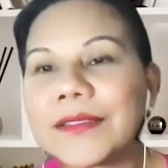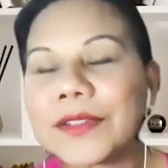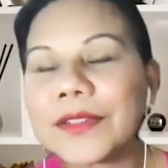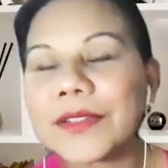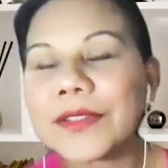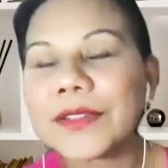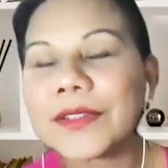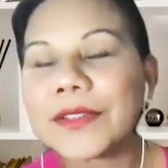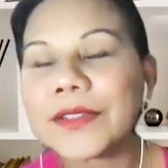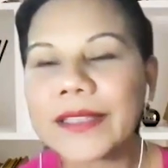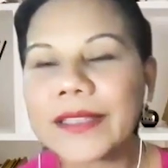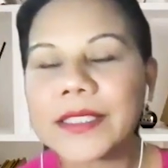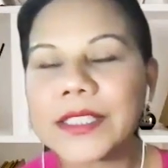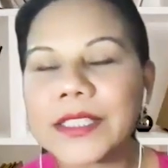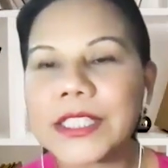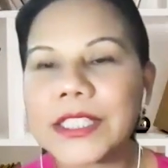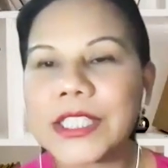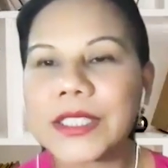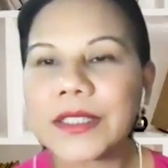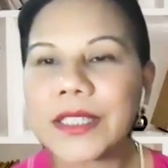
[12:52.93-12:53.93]
to get
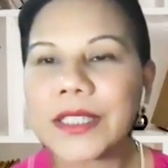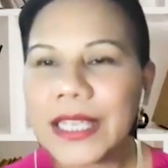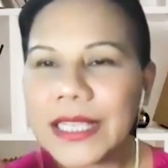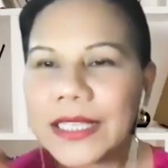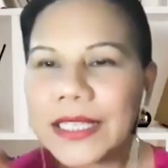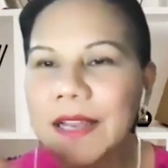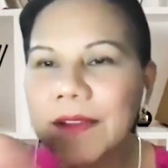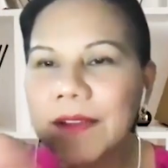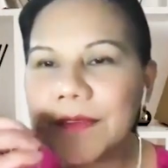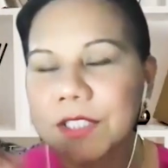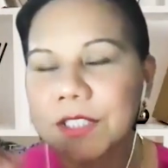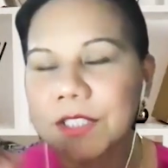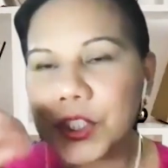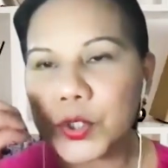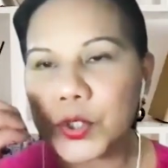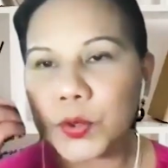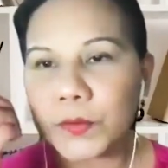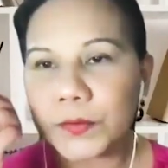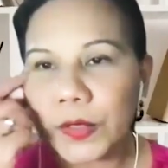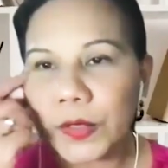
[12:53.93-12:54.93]
enough
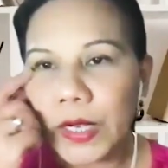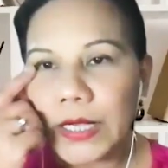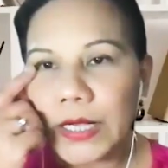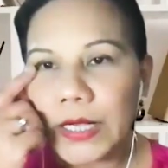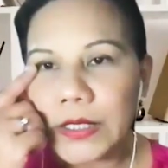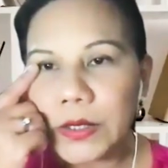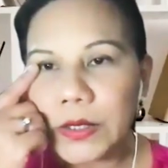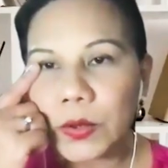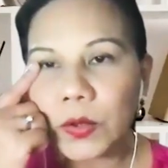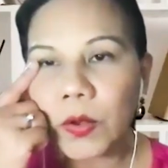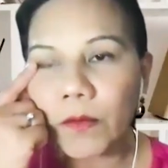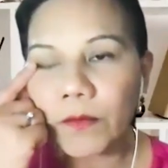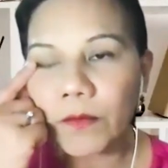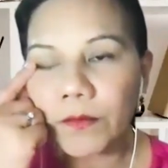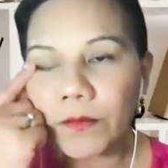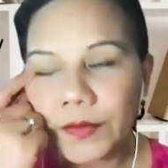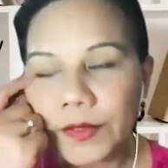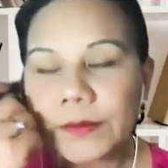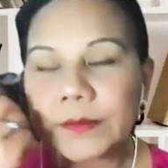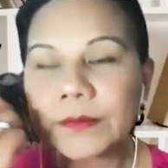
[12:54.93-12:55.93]
tissue for us to
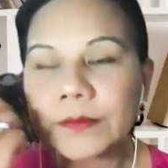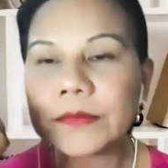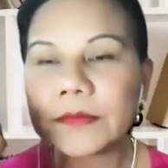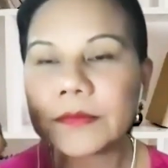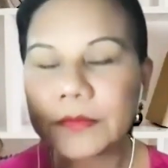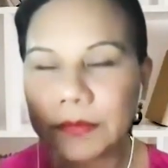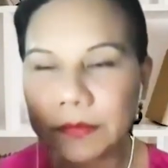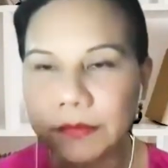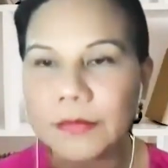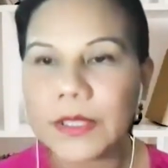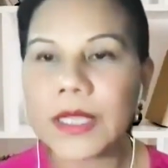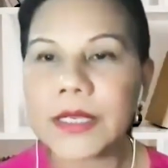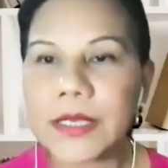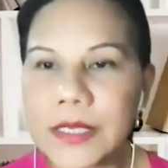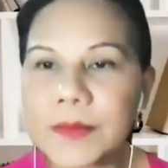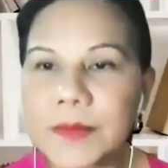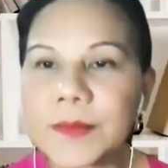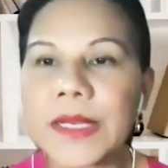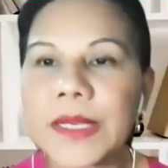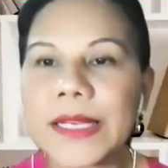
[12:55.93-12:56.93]
confirm it
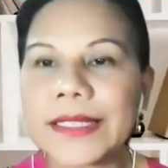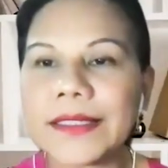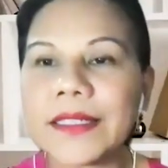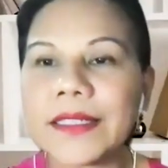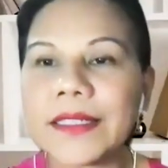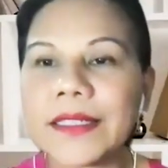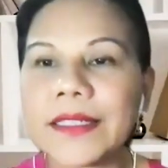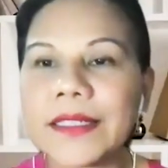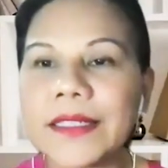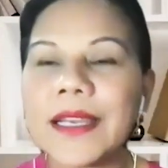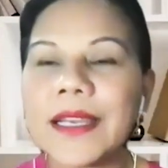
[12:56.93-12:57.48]
is malignant.